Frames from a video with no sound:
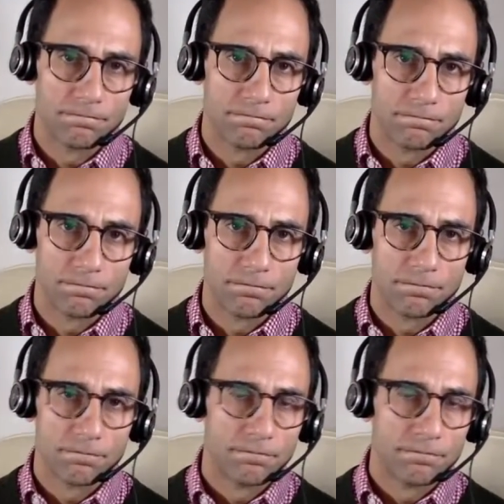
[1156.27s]

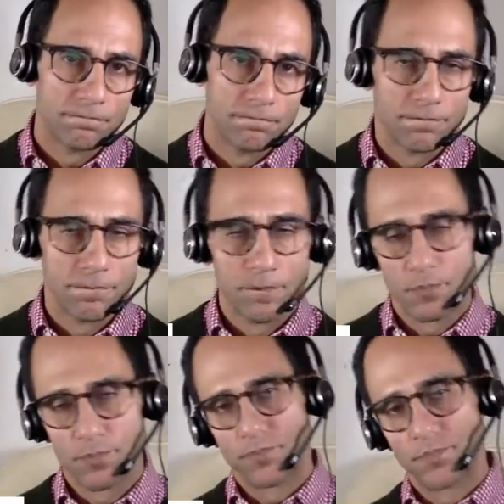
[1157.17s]

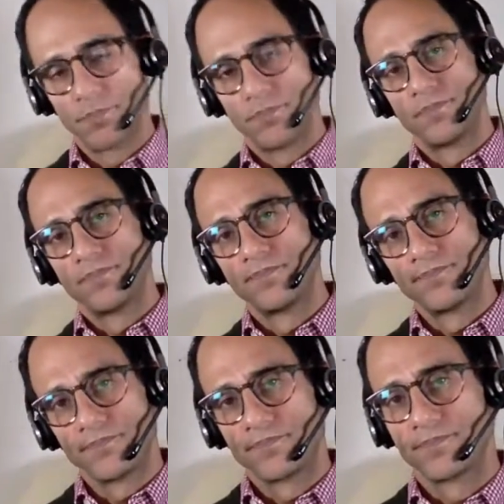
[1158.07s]

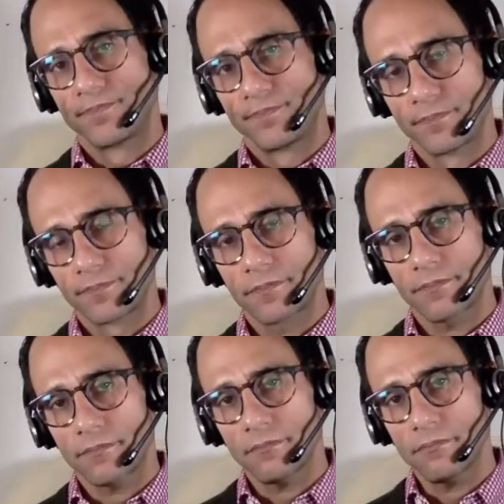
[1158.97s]

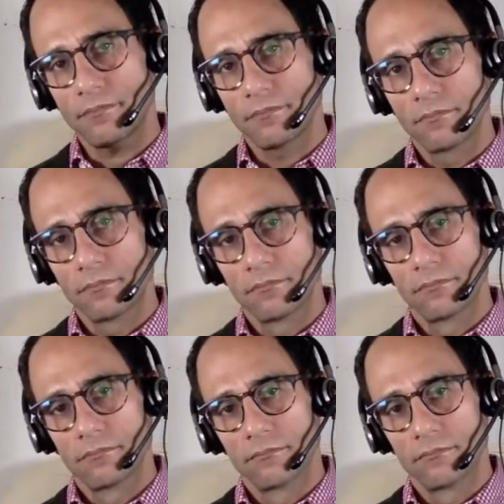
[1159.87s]

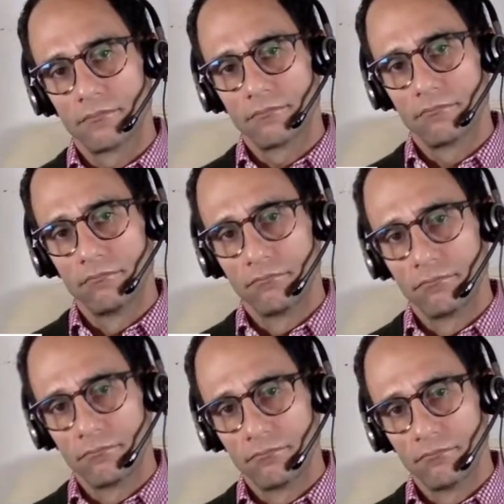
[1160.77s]

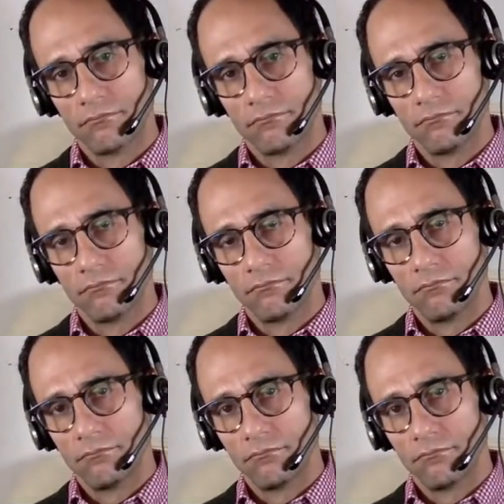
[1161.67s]

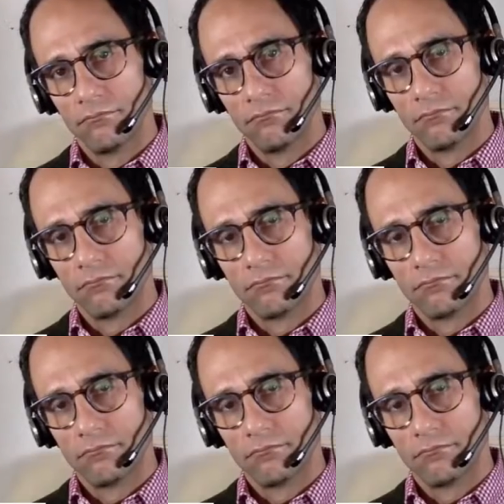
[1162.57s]
(not speaking)